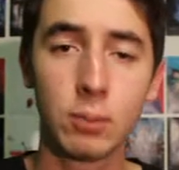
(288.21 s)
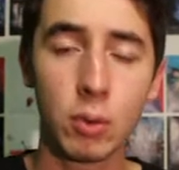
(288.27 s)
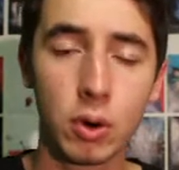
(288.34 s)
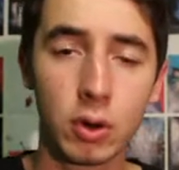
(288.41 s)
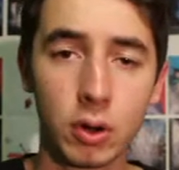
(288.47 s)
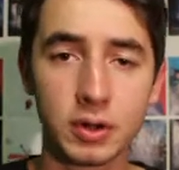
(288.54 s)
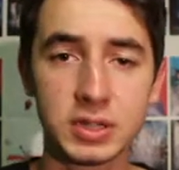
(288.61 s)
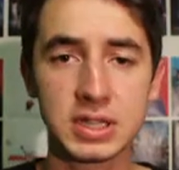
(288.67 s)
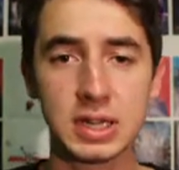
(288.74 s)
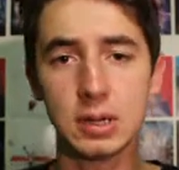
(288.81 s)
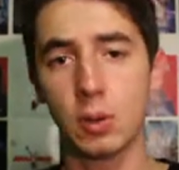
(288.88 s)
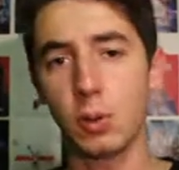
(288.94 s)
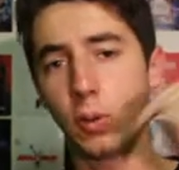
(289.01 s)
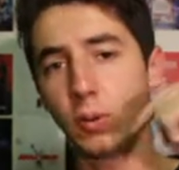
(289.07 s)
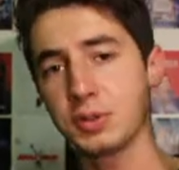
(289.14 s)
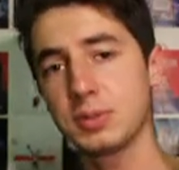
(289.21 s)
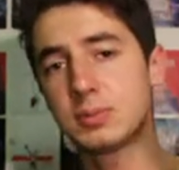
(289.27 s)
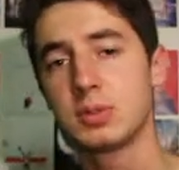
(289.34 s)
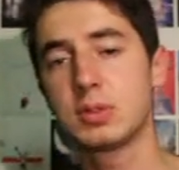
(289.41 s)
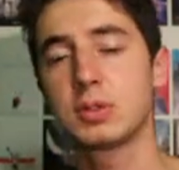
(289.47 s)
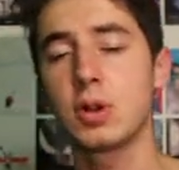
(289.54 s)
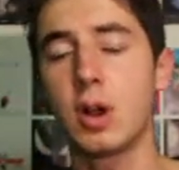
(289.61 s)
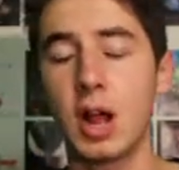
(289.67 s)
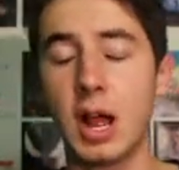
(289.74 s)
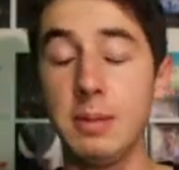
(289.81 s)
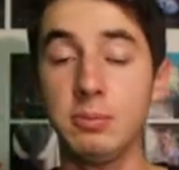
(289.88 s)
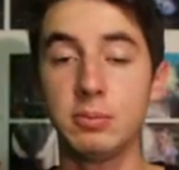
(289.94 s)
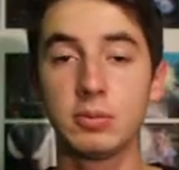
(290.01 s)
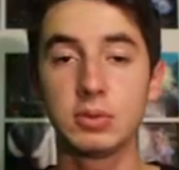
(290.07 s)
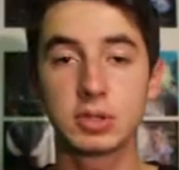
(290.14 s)
more content, or
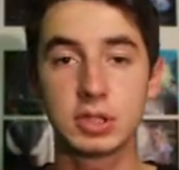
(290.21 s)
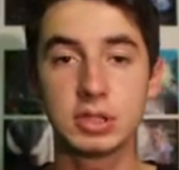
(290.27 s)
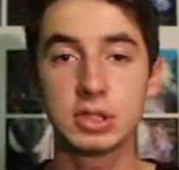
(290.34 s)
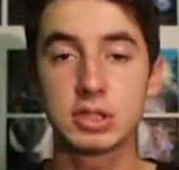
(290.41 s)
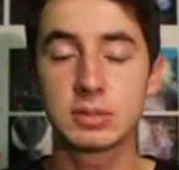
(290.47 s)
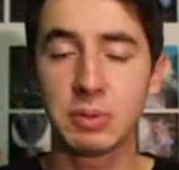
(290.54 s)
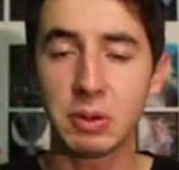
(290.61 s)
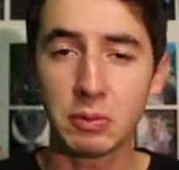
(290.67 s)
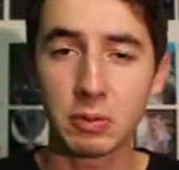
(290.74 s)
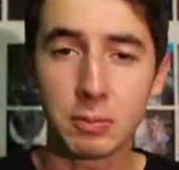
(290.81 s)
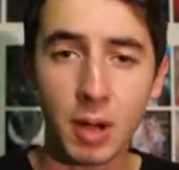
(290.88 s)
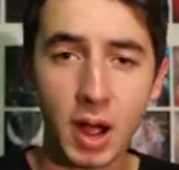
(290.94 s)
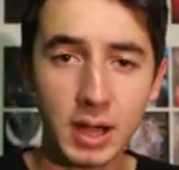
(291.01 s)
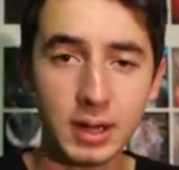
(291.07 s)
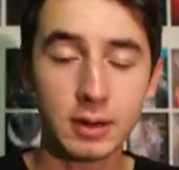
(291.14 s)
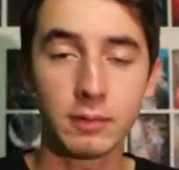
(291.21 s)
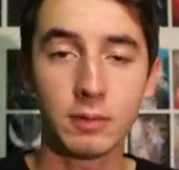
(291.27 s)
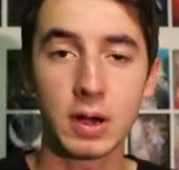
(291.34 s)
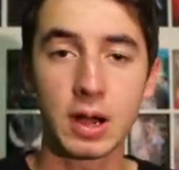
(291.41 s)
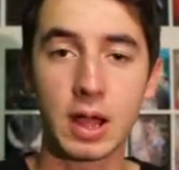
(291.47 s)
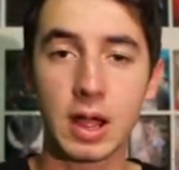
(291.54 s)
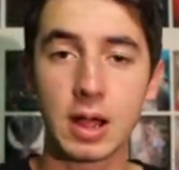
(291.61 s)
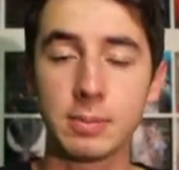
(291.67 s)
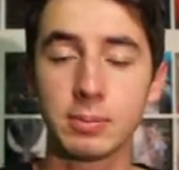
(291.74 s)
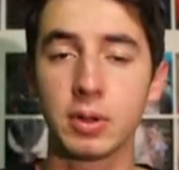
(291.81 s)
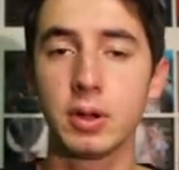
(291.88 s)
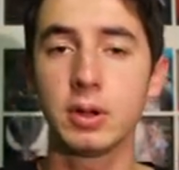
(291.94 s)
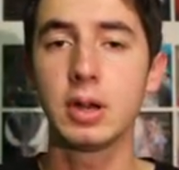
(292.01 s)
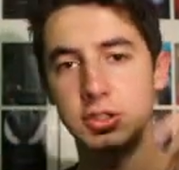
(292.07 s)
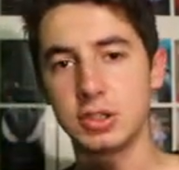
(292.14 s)
subscribe to just be reminded of when I
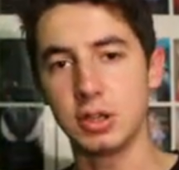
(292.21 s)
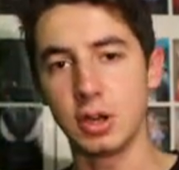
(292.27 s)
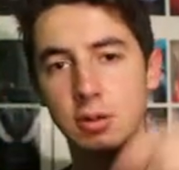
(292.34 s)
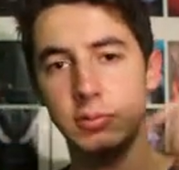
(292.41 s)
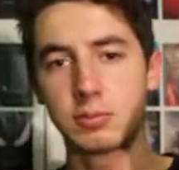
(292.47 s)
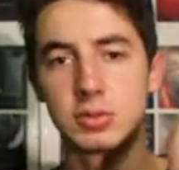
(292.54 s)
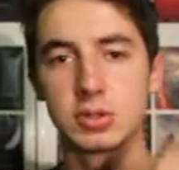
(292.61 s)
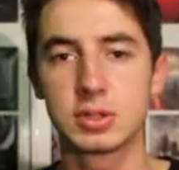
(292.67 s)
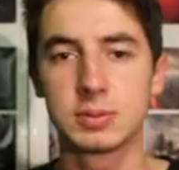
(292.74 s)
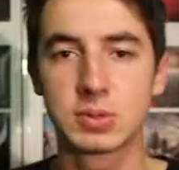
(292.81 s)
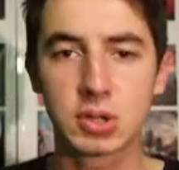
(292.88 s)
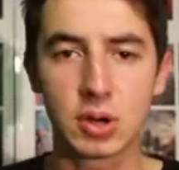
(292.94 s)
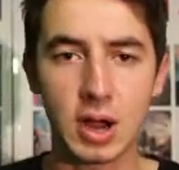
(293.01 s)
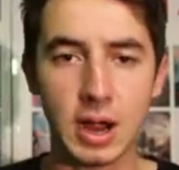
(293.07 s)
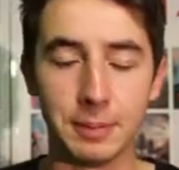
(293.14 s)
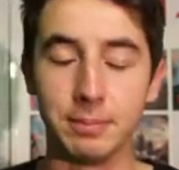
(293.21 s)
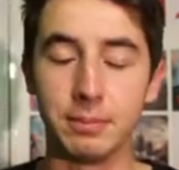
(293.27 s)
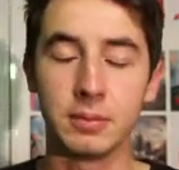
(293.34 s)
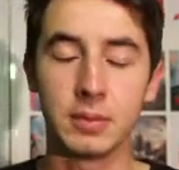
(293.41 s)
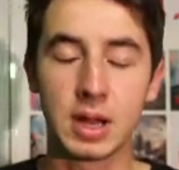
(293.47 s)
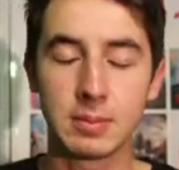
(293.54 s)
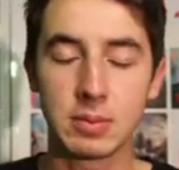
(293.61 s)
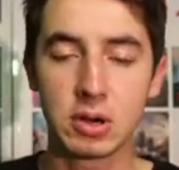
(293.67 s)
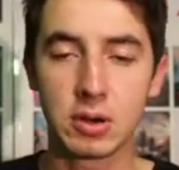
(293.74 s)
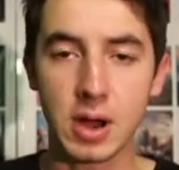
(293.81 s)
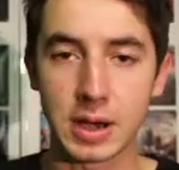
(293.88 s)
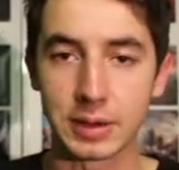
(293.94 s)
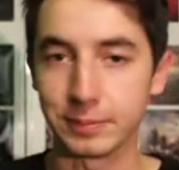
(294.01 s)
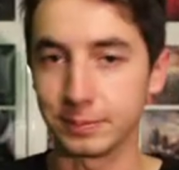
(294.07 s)
upload. So, you know, subscribe. That'd be great.